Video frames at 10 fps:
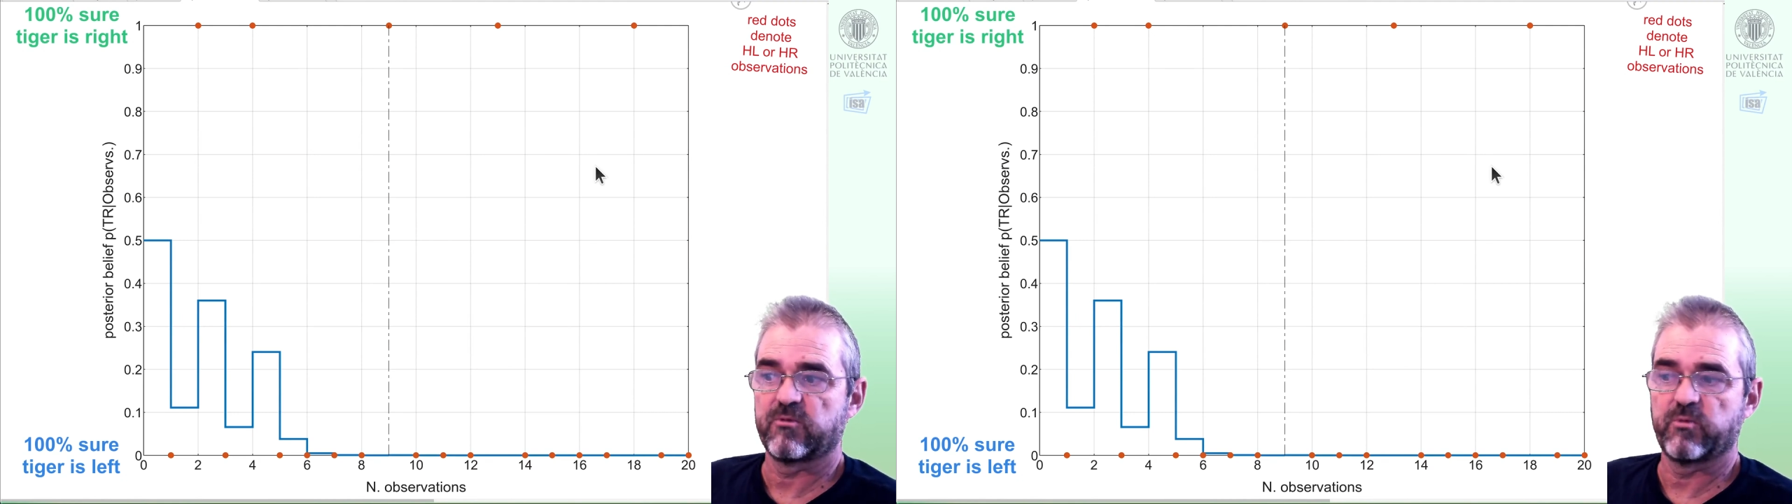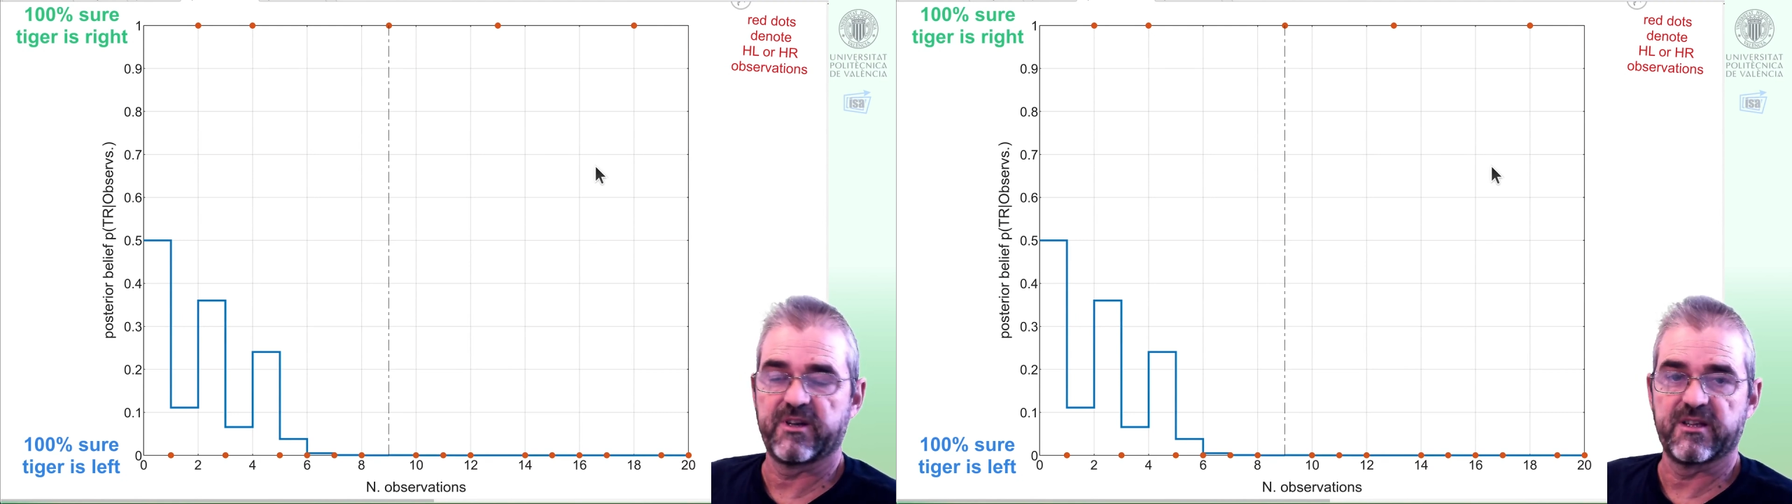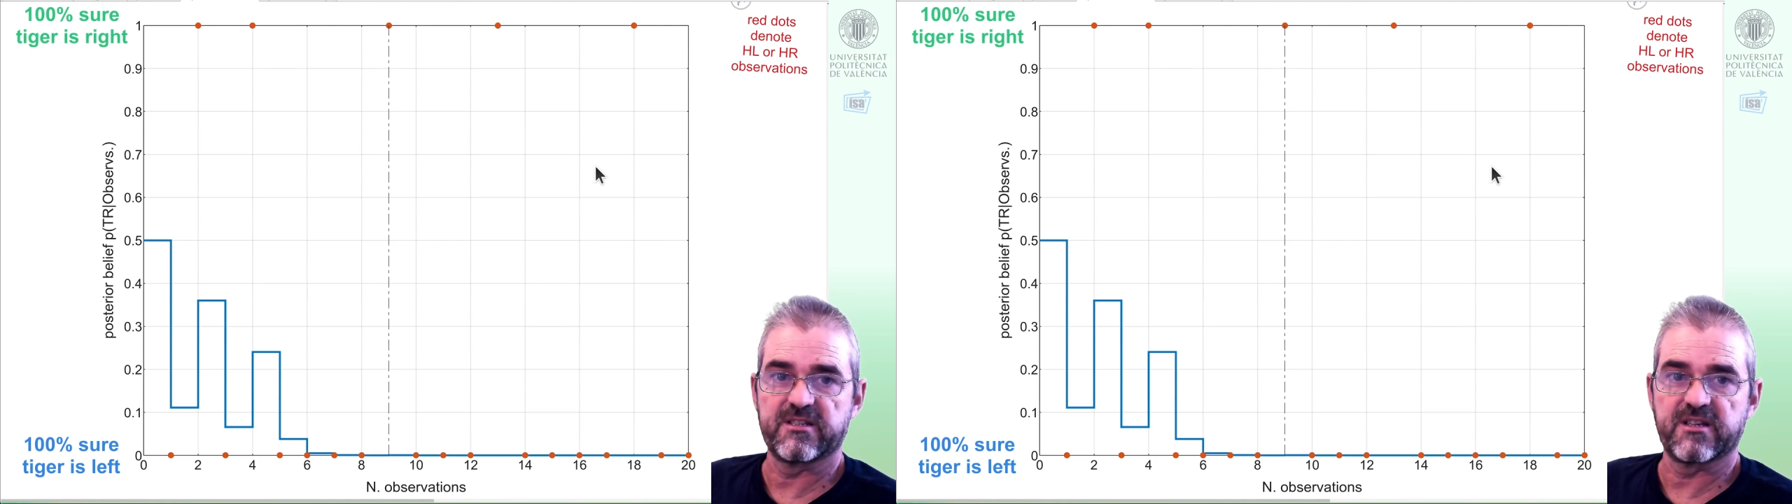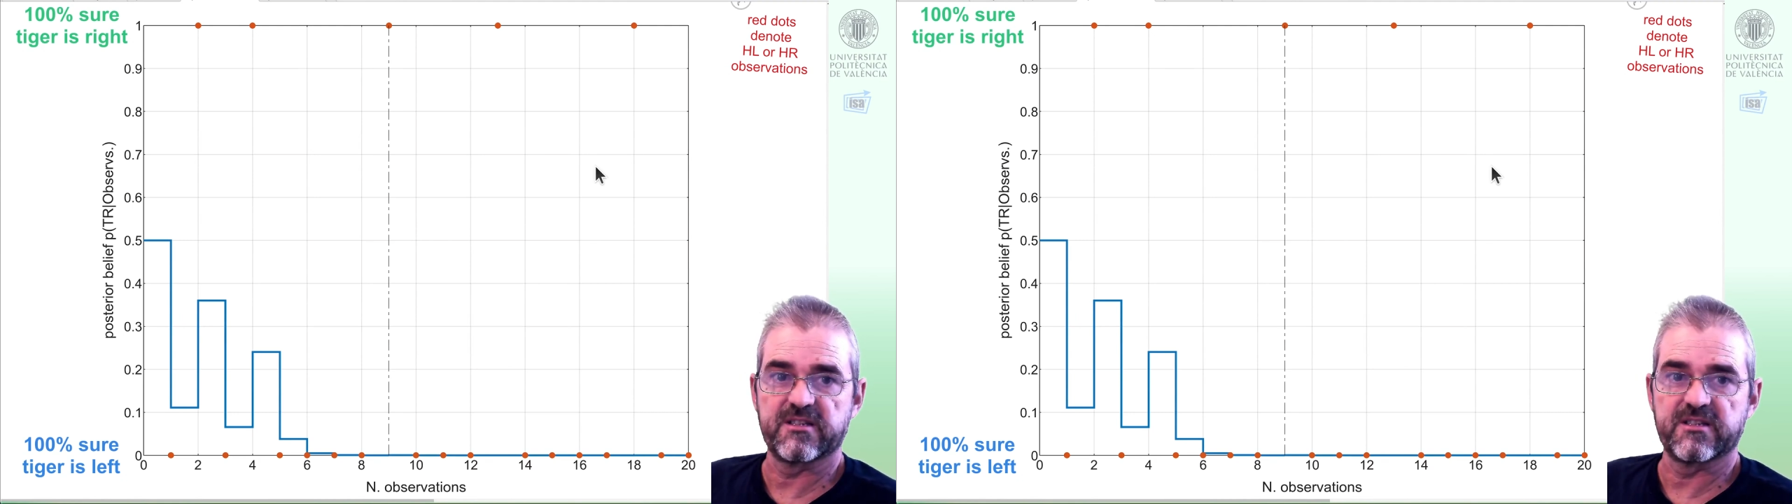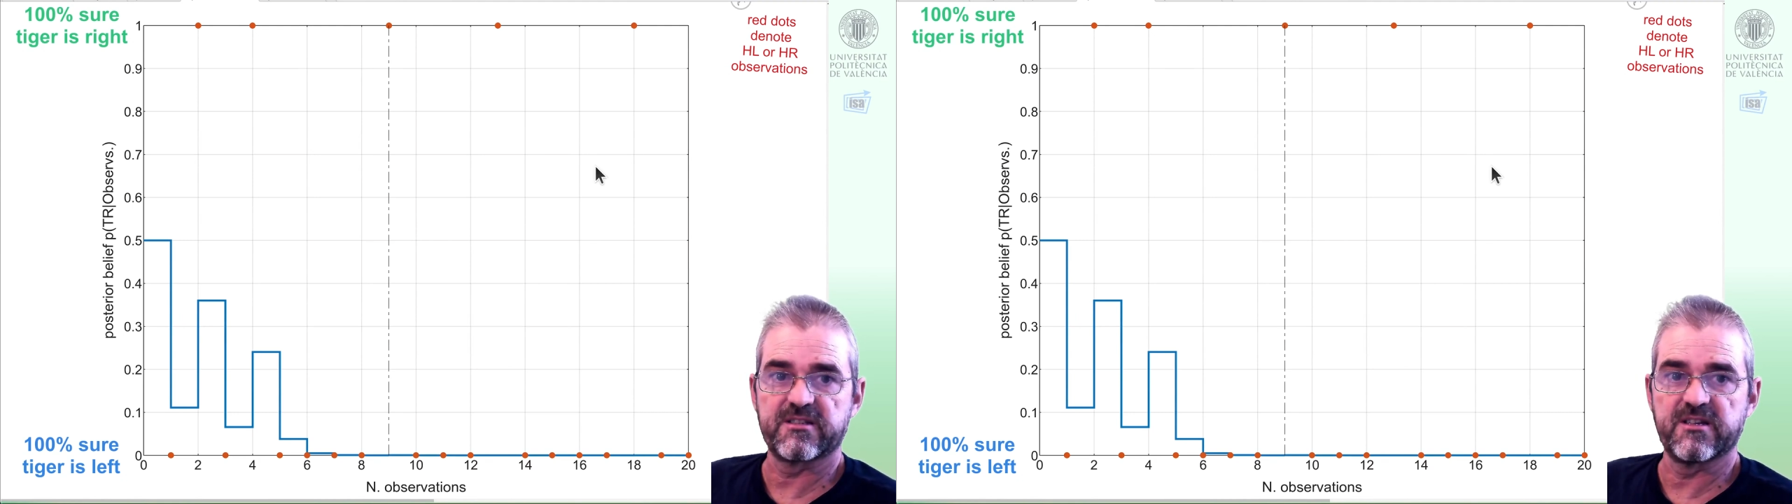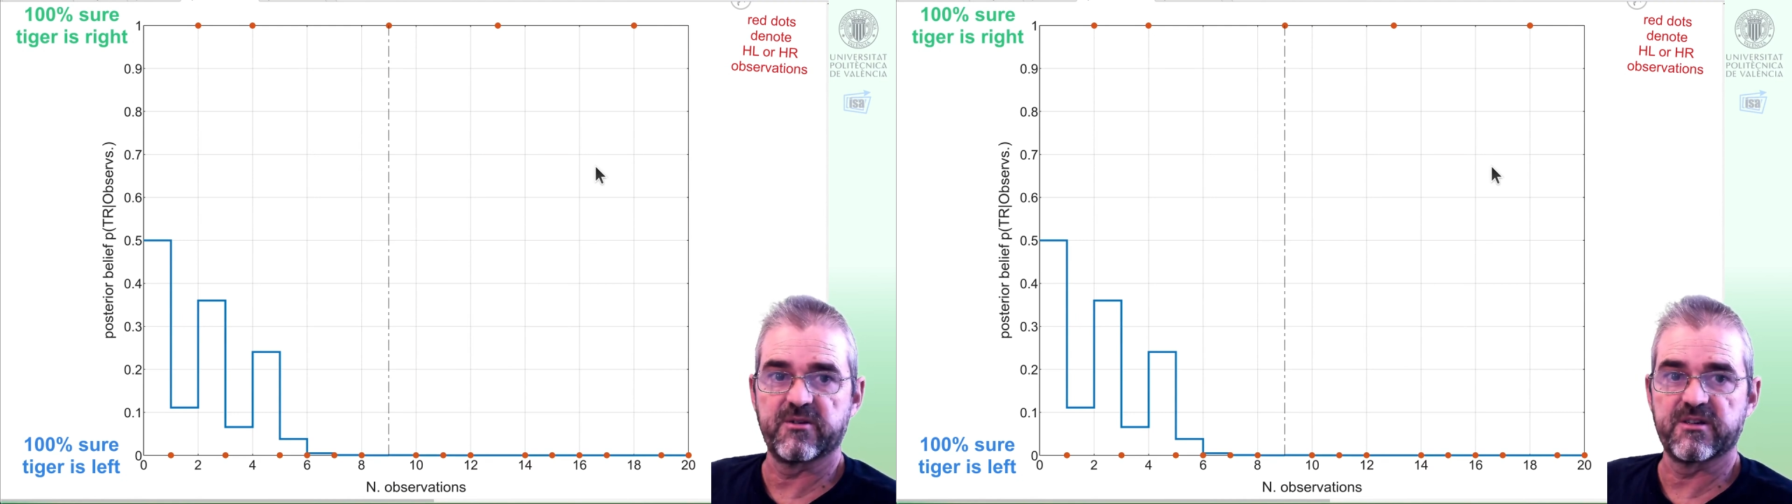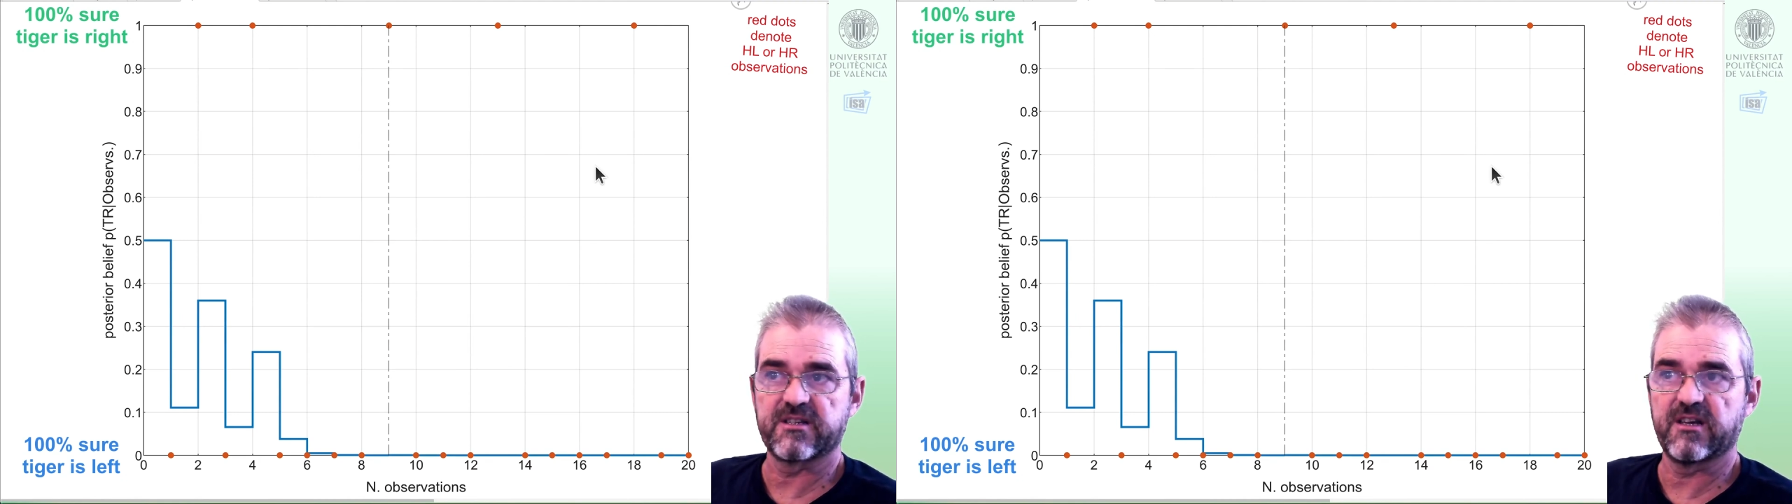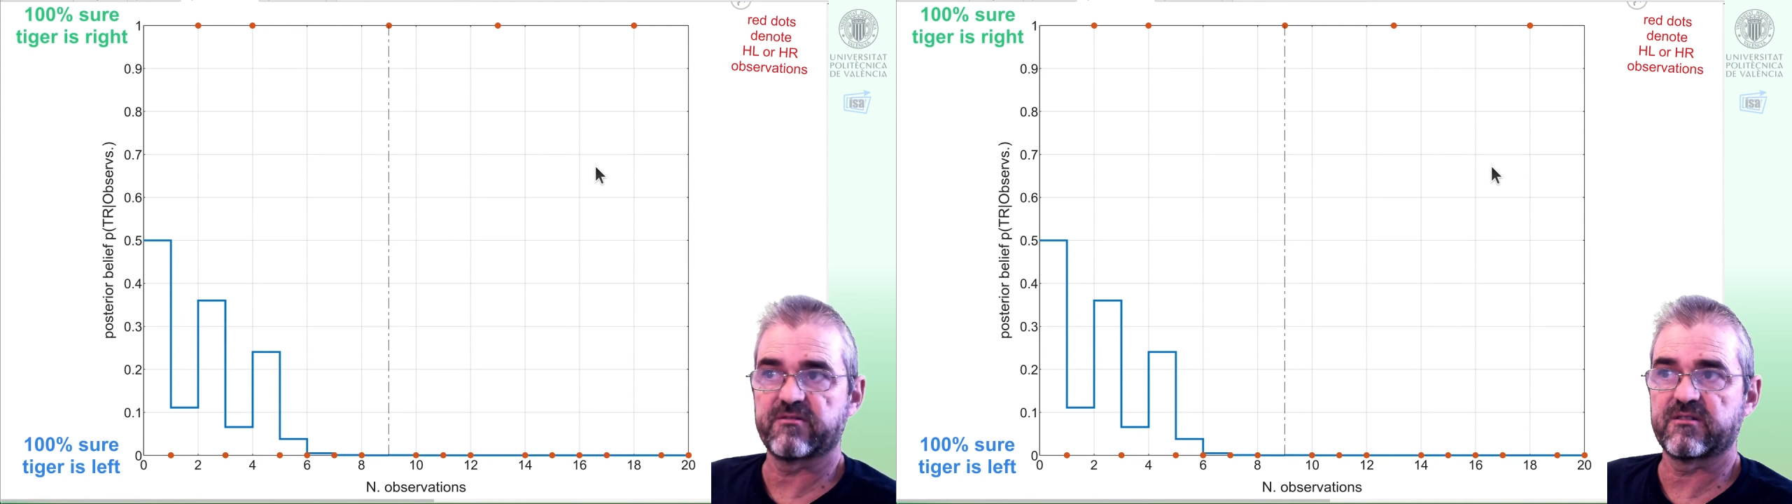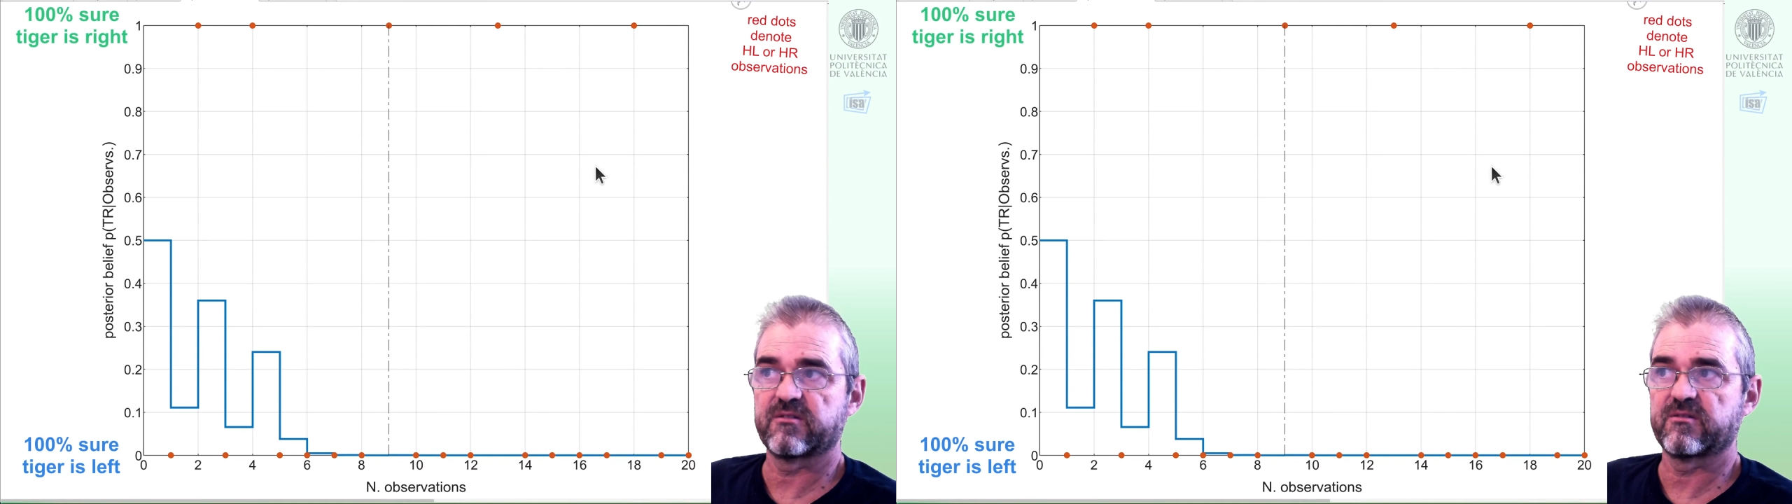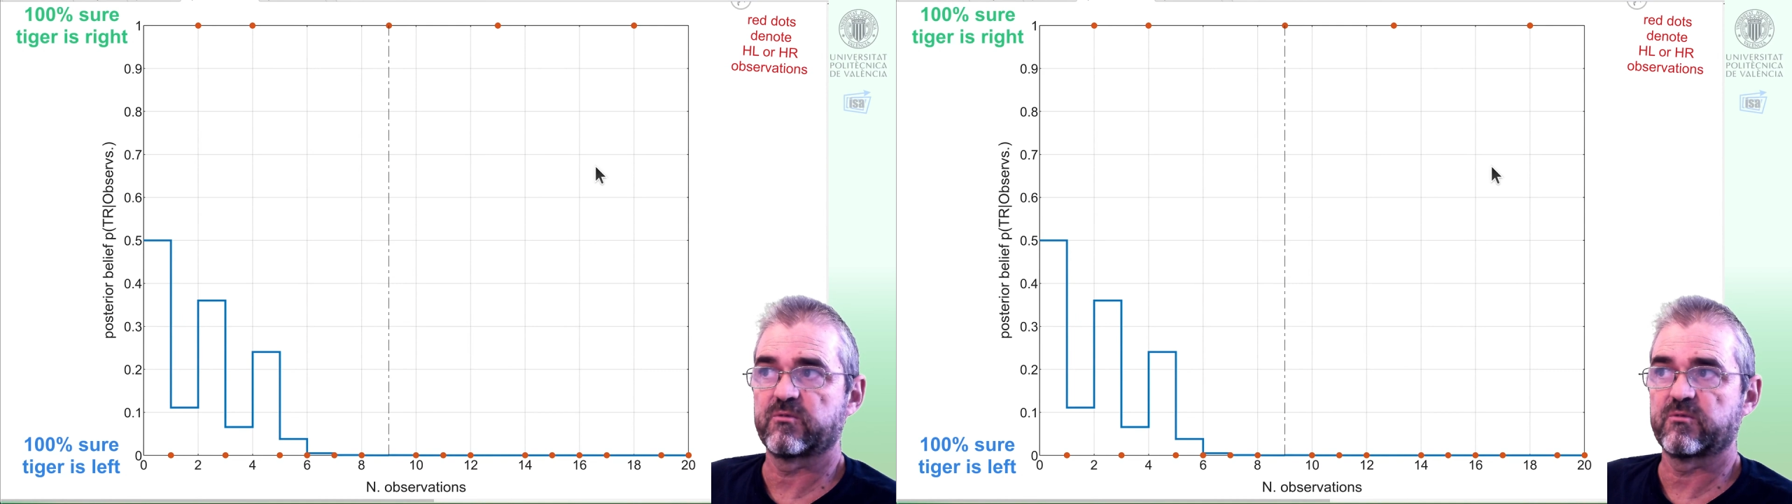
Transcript: When I say 0 is left,